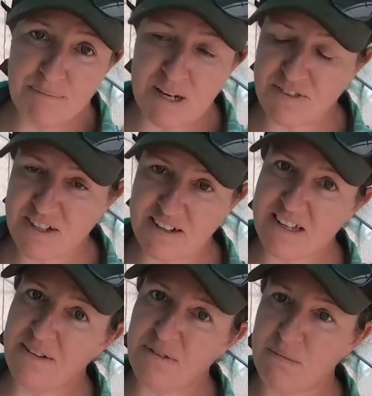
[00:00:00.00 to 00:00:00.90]
But if she
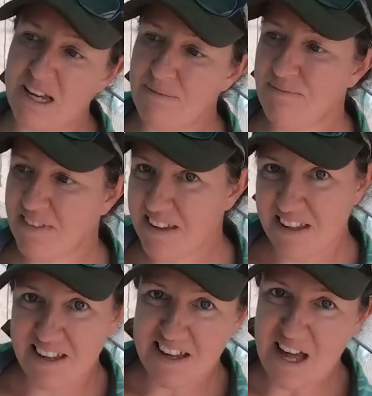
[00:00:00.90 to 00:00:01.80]
needs help from me,
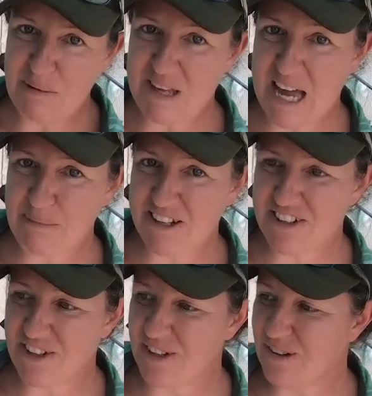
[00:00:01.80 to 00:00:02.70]
I'll be happy
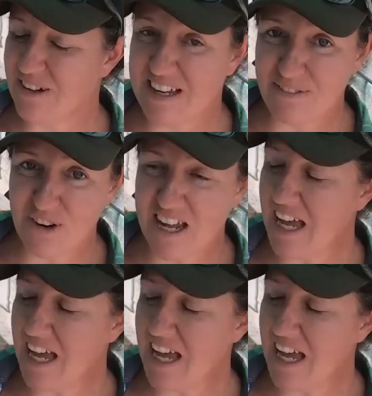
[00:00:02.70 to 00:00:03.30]
to give her a